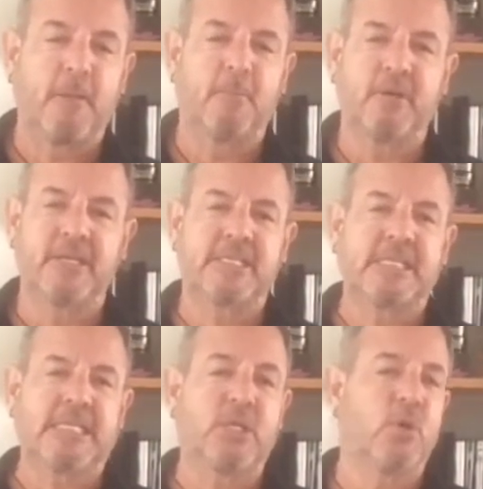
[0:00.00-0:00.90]
But
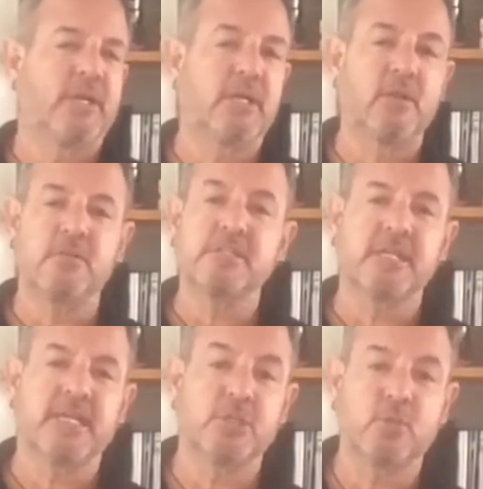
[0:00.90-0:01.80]
you know, in closing,
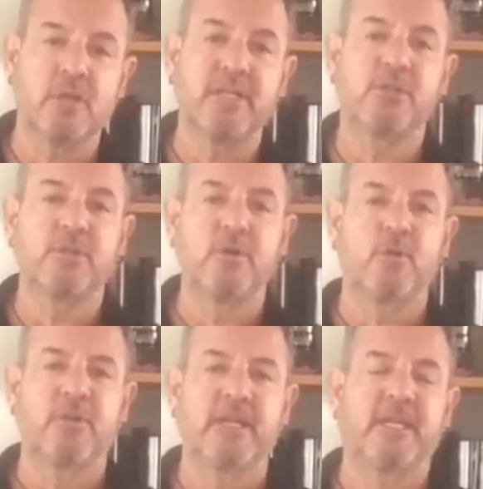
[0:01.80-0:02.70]
I just want to let you know
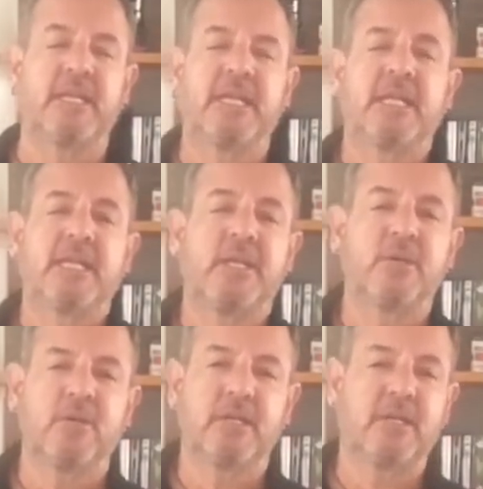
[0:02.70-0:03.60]
that, you know
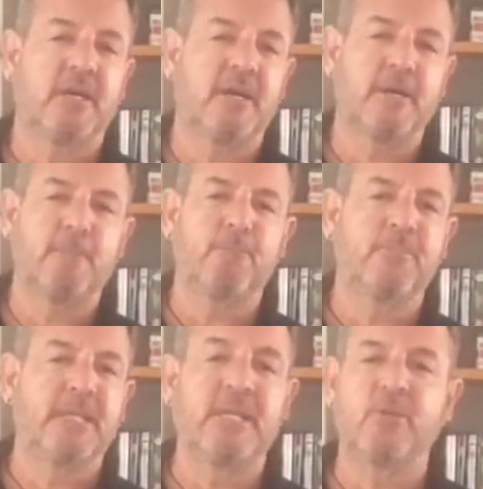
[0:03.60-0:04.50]
what,
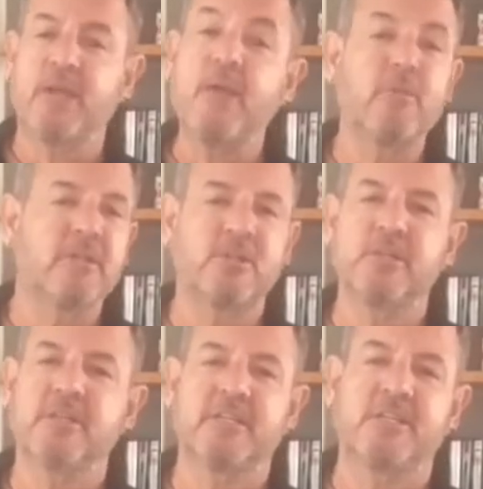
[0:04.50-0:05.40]
you know, when I went to
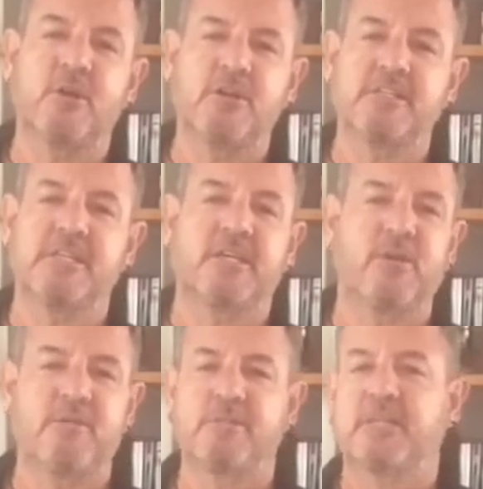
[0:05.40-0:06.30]
the Guitar Center,
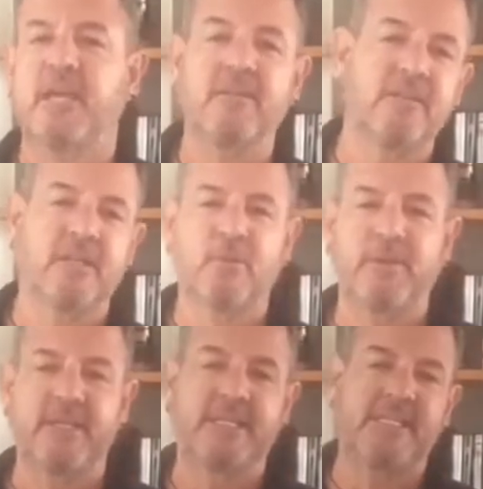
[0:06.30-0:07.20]
I was kind of a little
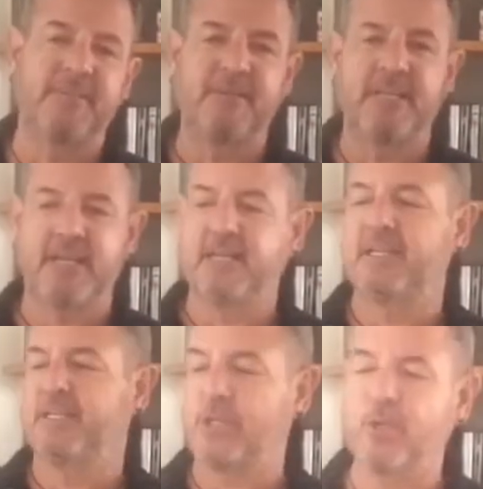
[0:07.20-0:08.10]
bit
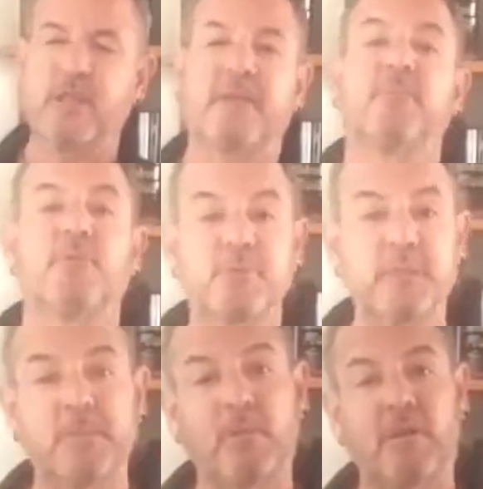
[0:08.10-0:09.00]
intimidated, you know, like most
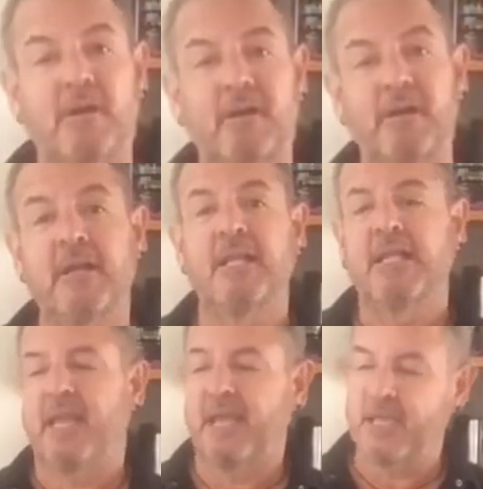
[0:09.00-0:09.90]
people are,
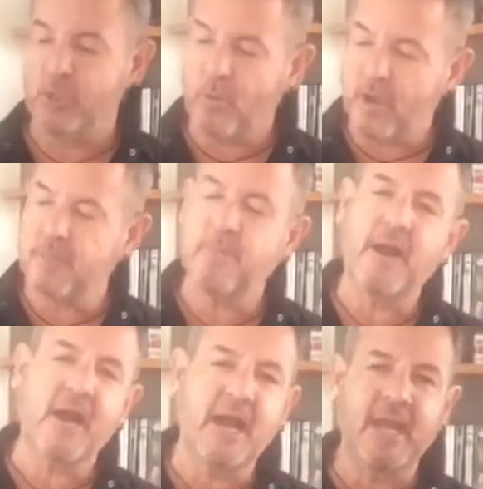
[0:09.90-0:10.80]
and you walk
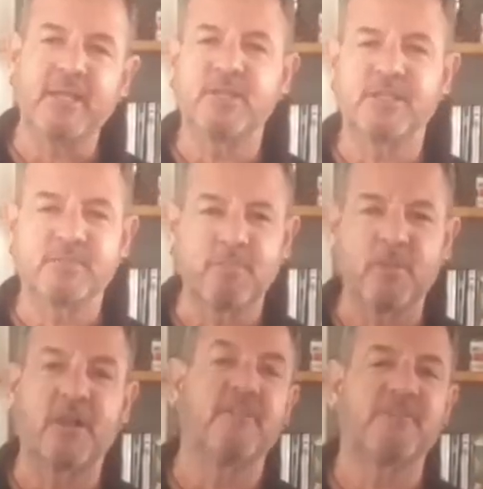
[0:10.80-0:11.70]
by and just
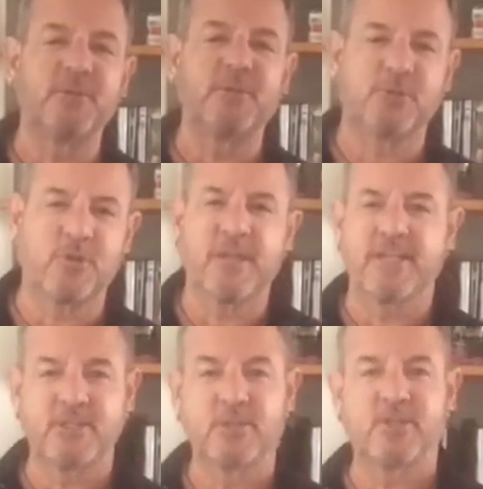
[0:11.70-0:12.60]
pluck a few
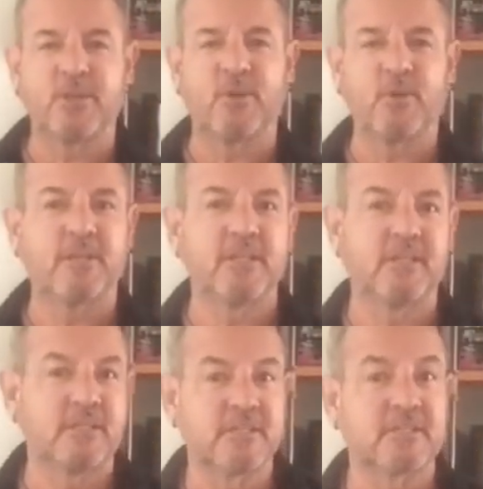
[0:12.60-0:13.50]
strings, you know, and then you
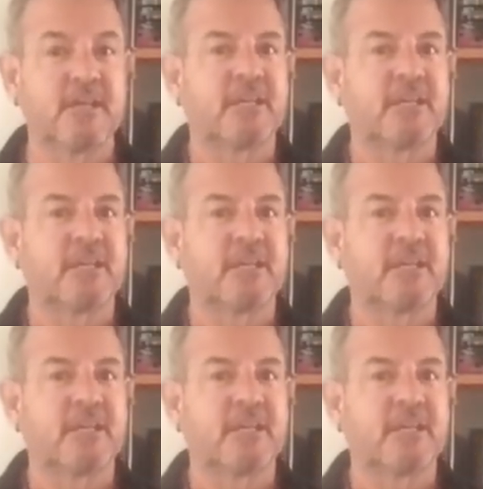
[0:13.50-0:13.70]
just